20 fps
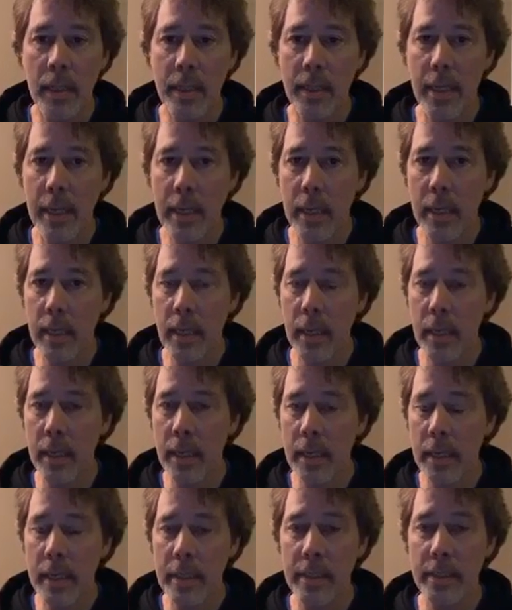Think
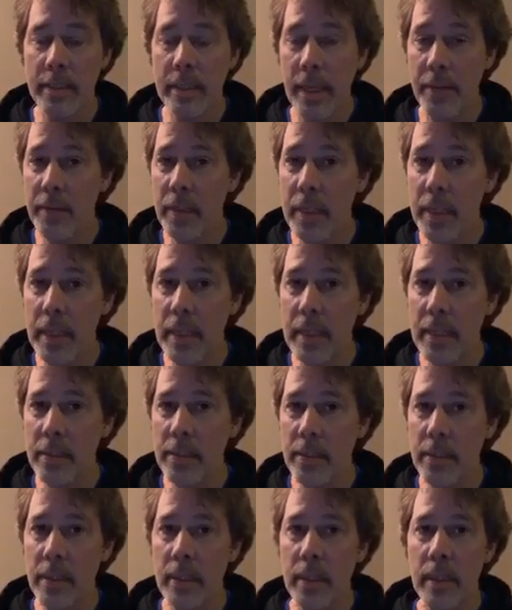
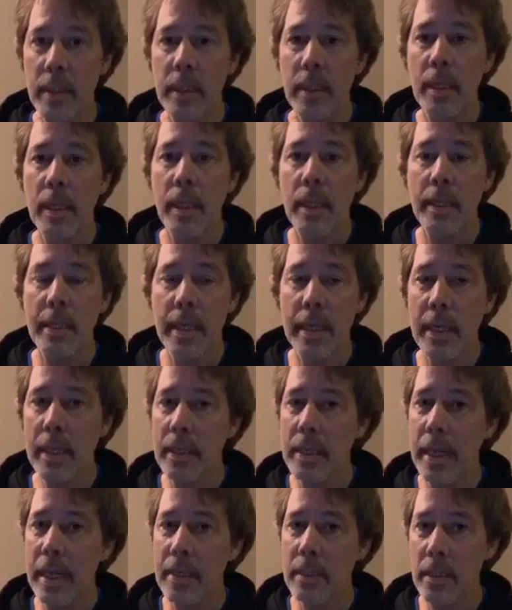70s, think
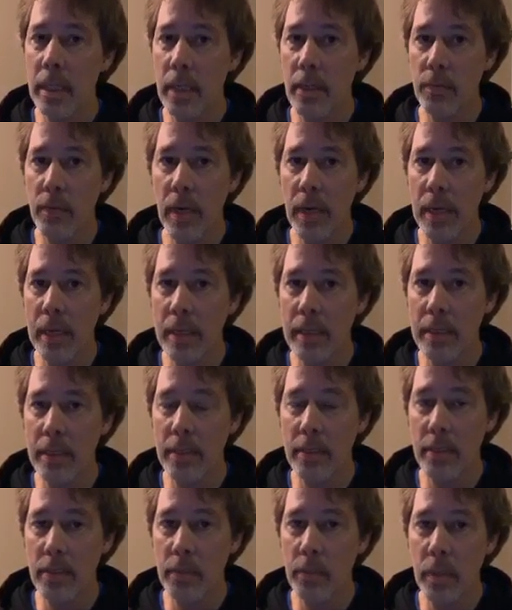classic rock.
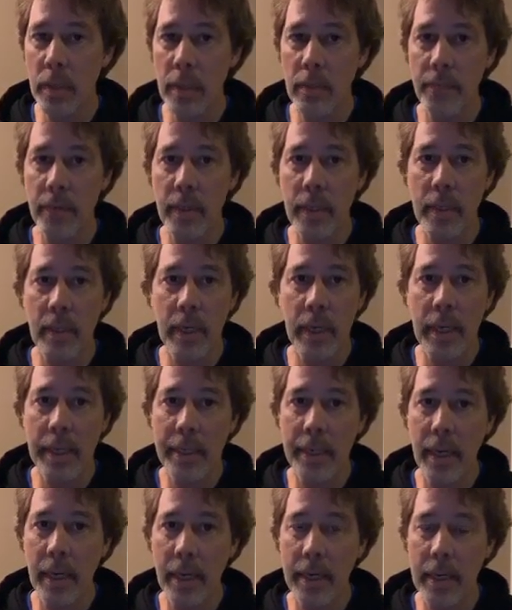This is one of
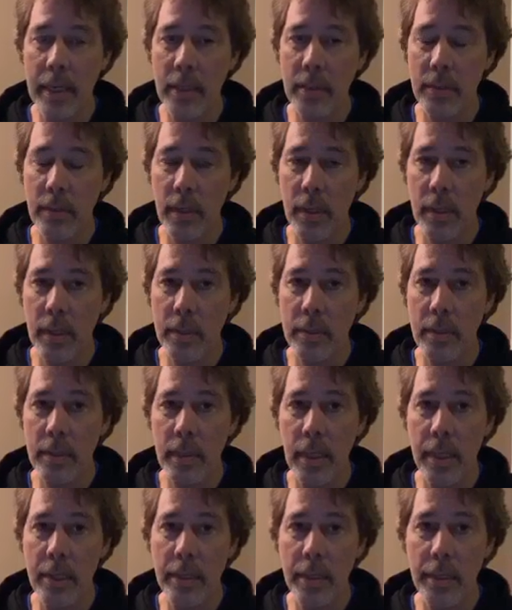iconic songs.
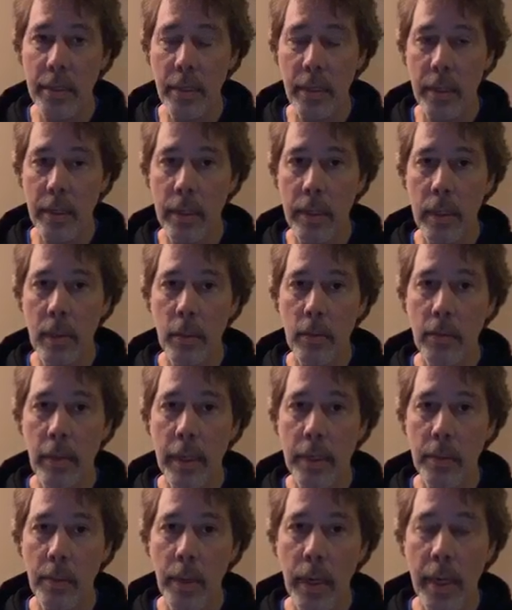I think you're gonna know it
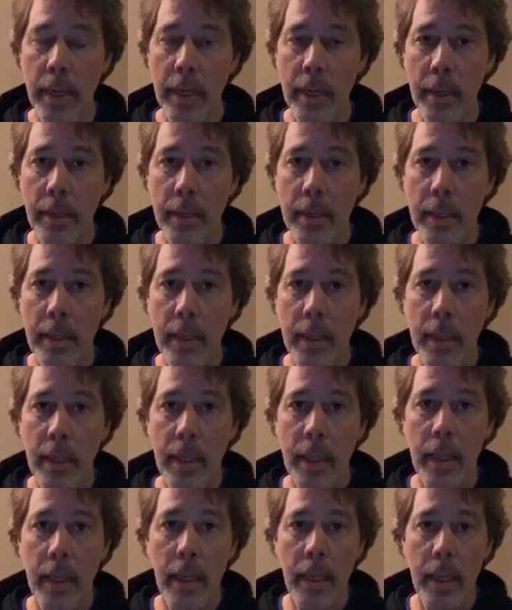right away.
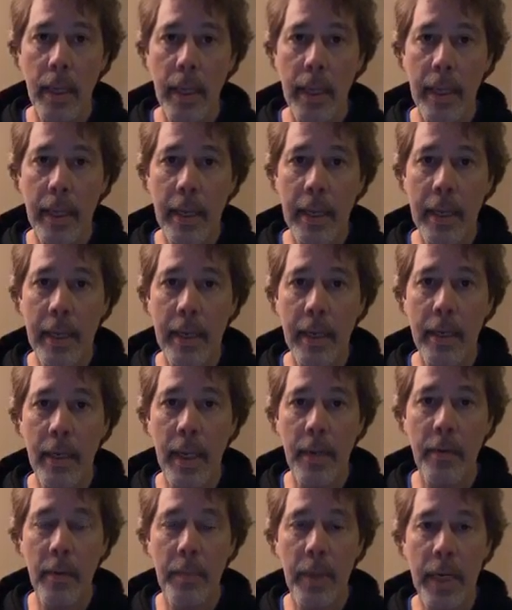
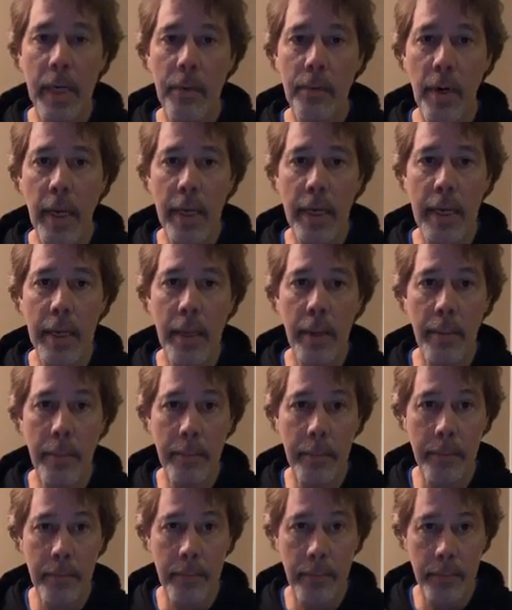And everybody ready?
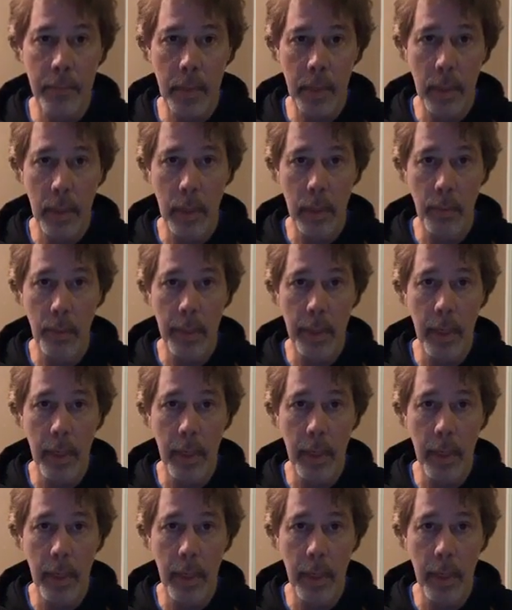Here we